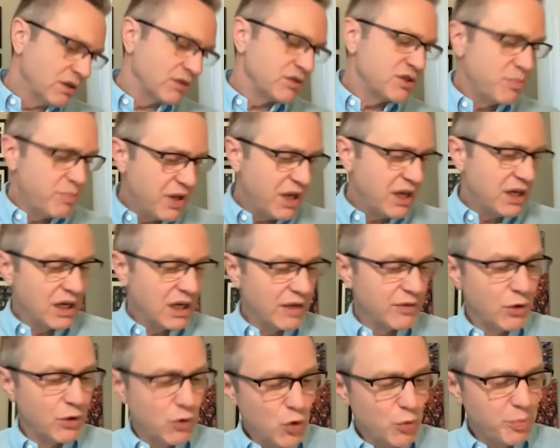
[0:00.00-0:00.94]
depending
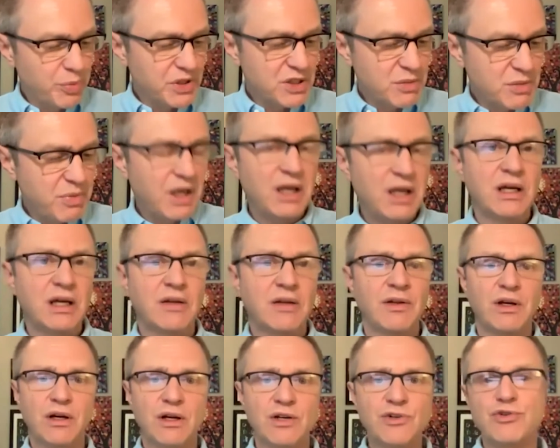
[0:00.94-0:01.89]
on the group and depending on the
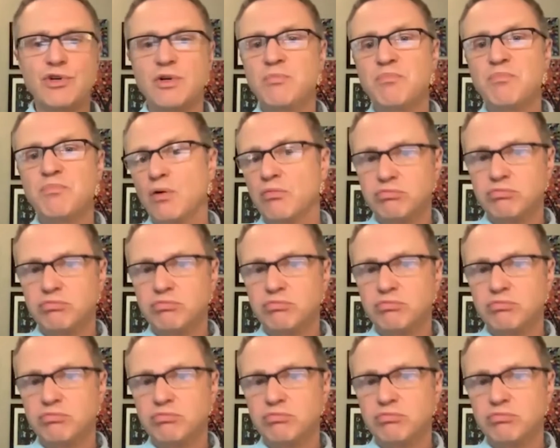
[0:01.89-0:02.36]
country,